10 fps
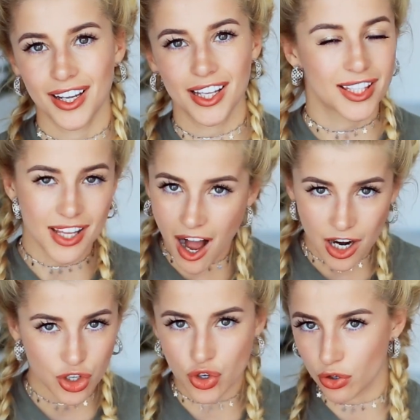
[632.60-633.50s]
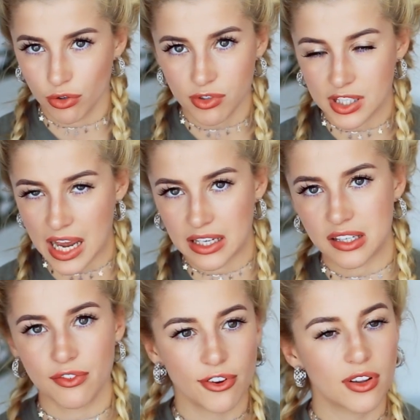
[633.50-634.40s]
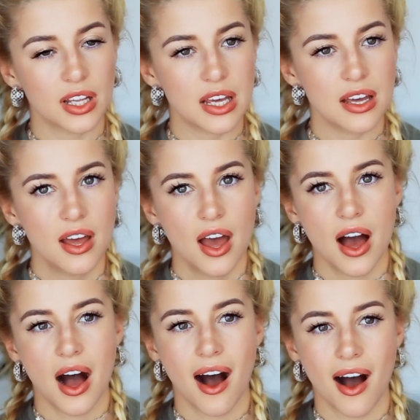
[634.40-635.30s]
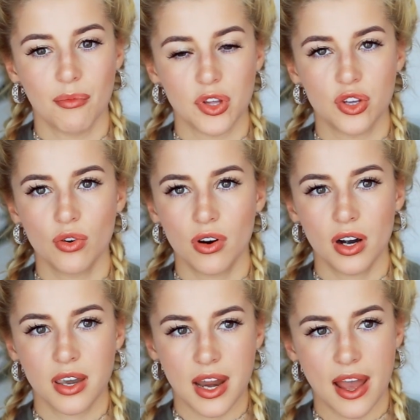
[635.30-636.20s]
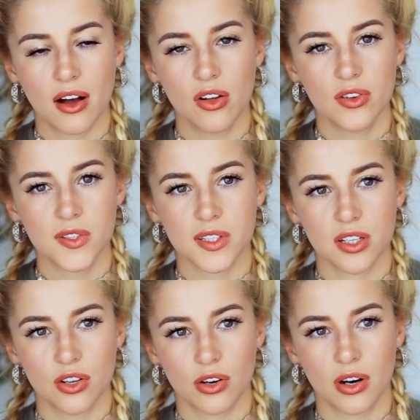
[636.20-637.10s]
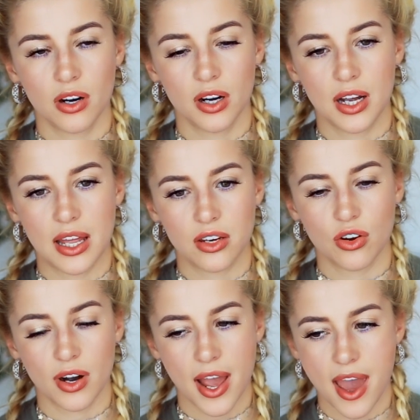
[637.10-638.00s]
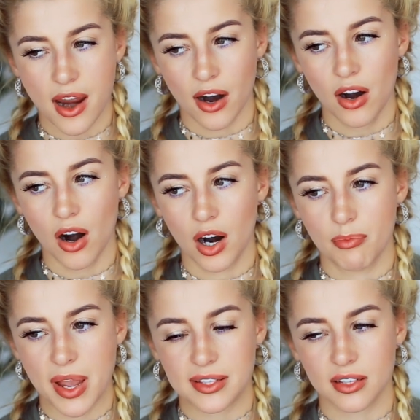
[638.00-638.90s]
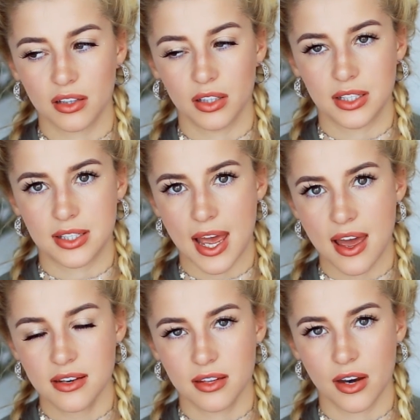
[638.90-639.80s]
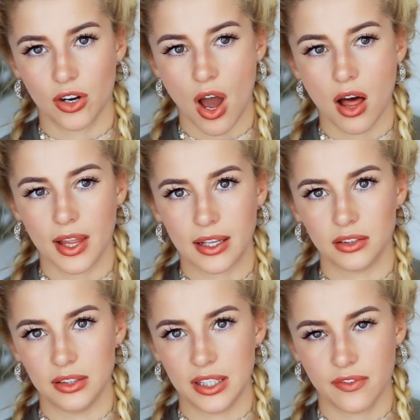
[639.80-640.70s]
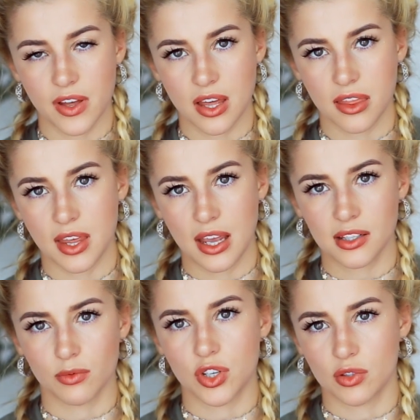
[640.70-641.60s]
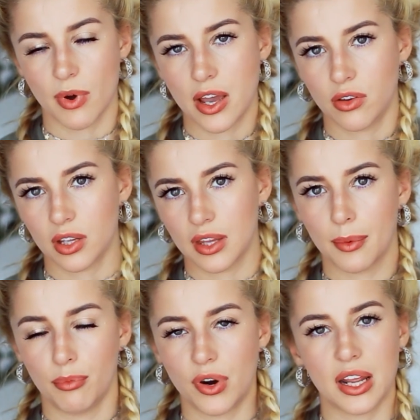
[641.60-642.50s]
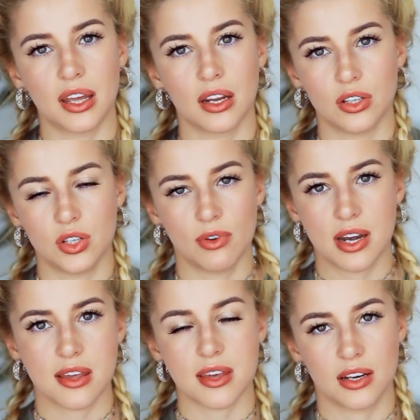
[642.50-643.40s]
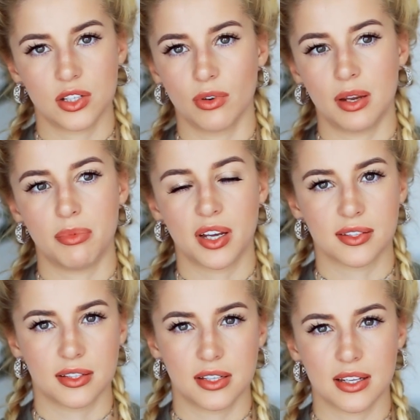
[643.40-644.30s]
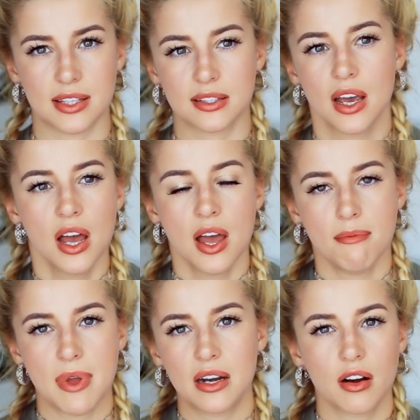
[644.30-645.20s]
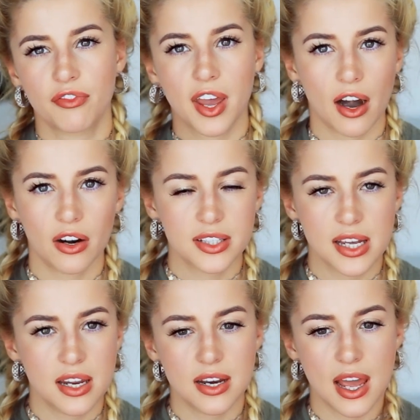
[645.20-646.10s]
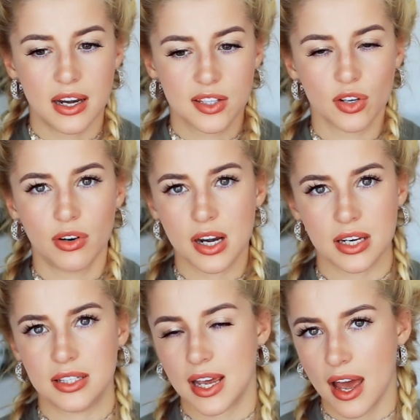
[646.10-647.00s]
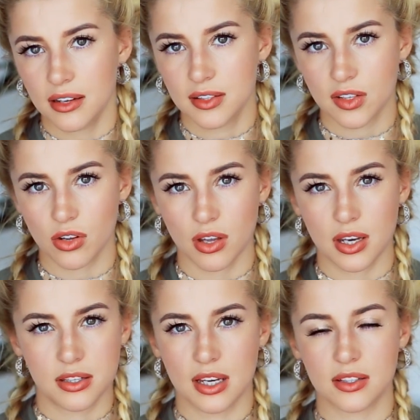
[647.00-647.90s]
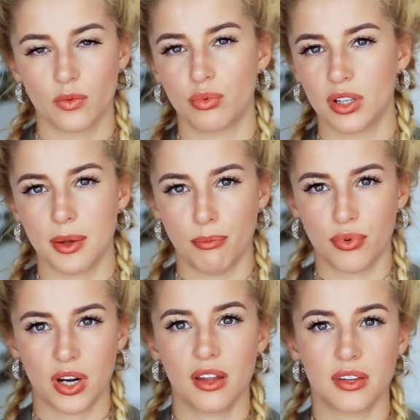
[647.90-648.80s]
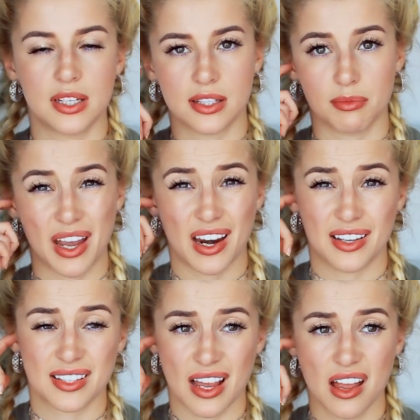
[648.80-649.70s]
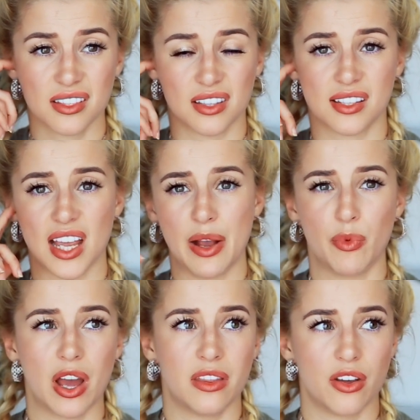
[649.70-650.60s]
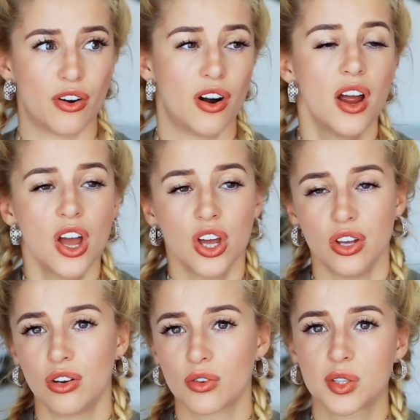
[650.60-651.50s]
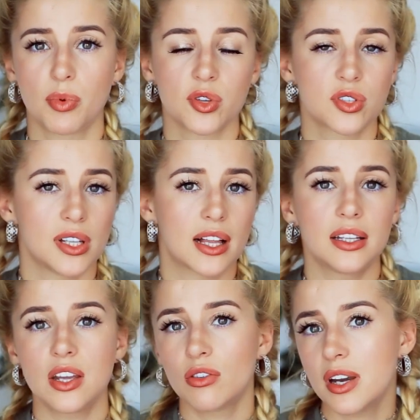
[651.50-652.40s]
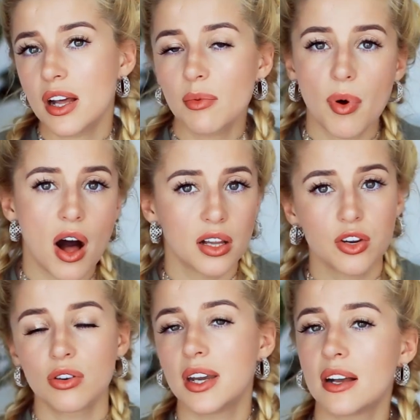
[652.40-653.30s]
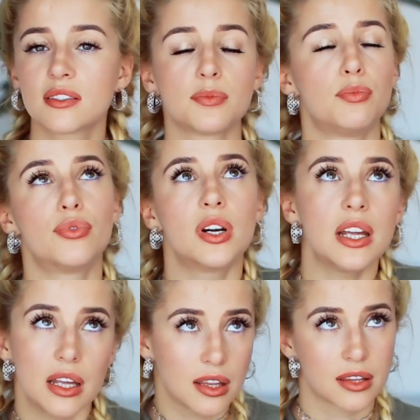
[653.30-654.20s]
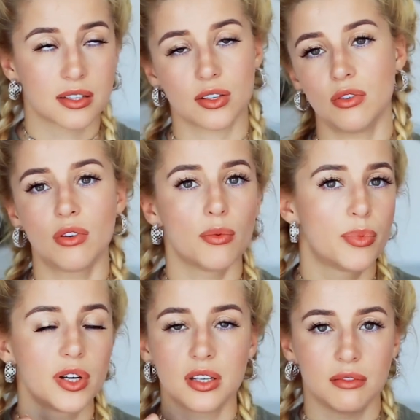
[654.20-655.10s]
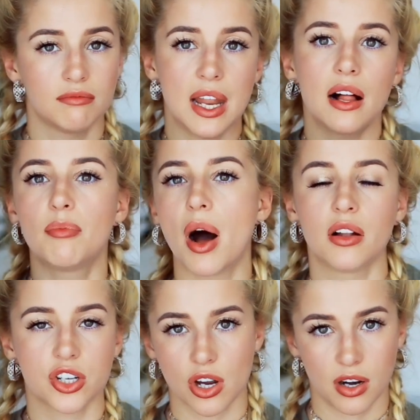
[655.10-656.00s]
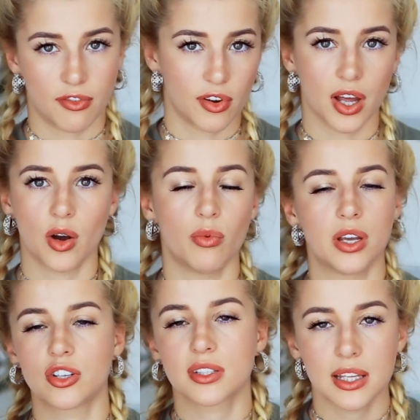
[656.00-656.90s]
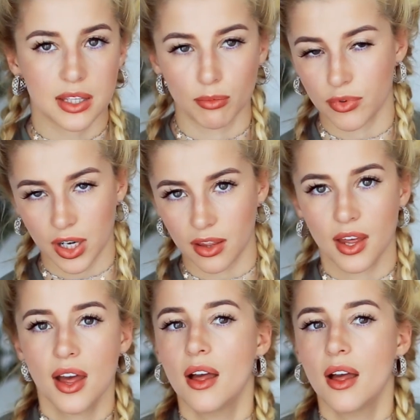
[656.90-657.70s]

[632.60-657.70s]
It's not true scientifically. Your nails and your hair are basically dead. They're not like living things, which is why you can like break it and do anything to it, because it's made out of keratin and it's already dead, so it doesn't really breathe. It doesn't make any sense. The same way that you're supposed to like let your nails breathe, so you don't put nail polish on it for like a week. Just let them breathe.